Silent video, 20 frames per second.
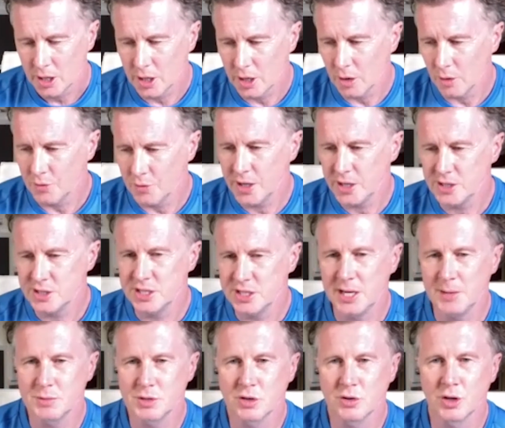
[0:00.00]
you know, these
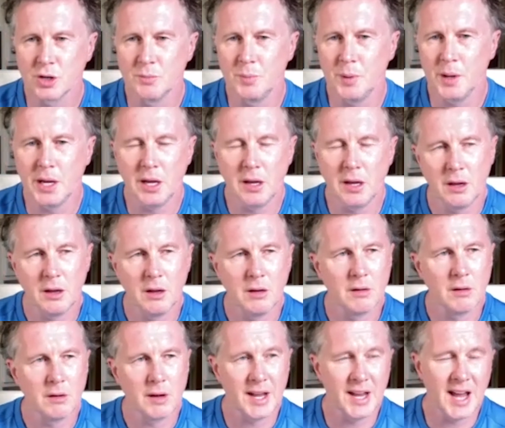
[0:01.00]
teams are going to be
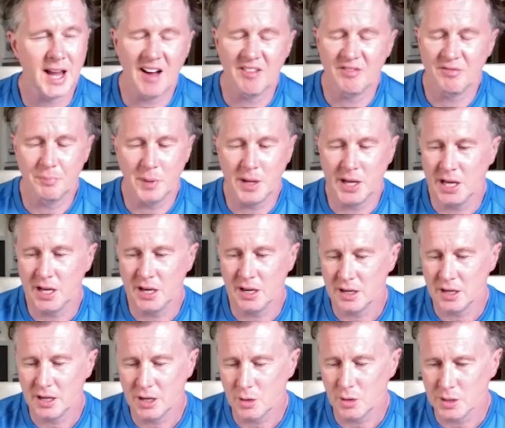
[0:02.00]
and have been,
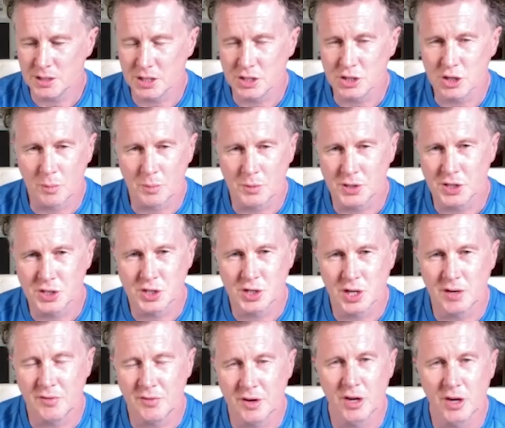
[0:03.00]
you know, at the top of the
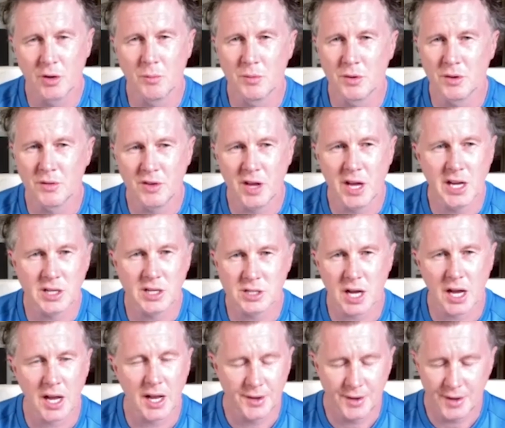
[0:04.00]
tree for a number of years.
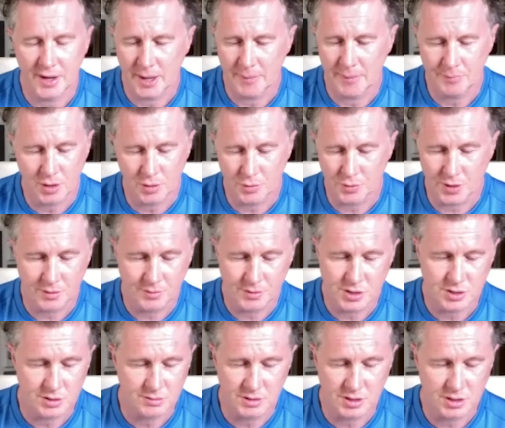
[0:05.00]
And, you know,
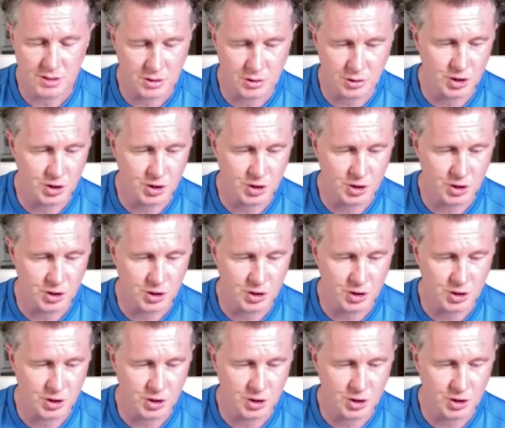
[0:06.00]
there's a